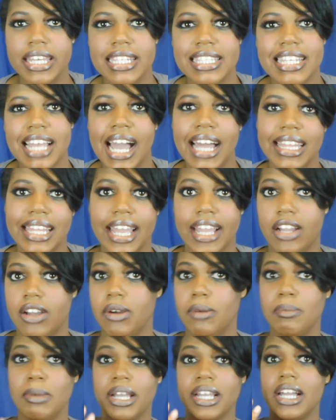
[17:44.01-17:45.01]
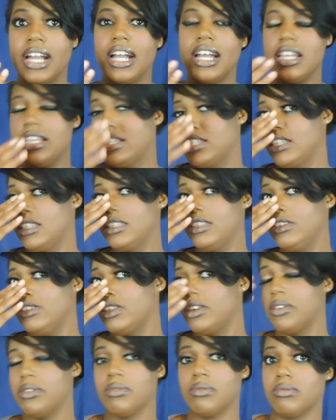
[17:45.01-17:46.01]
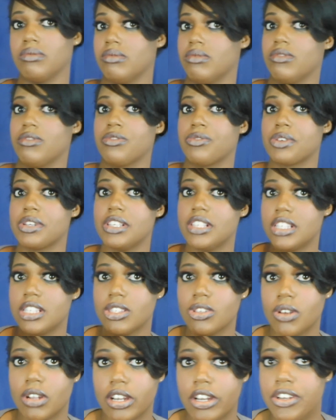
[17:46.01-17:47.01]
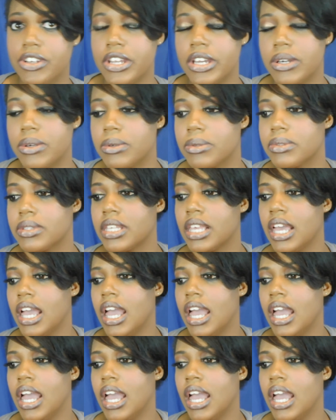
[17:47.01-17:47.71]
It's not like, oh my gosh, you know, grease is on her nose.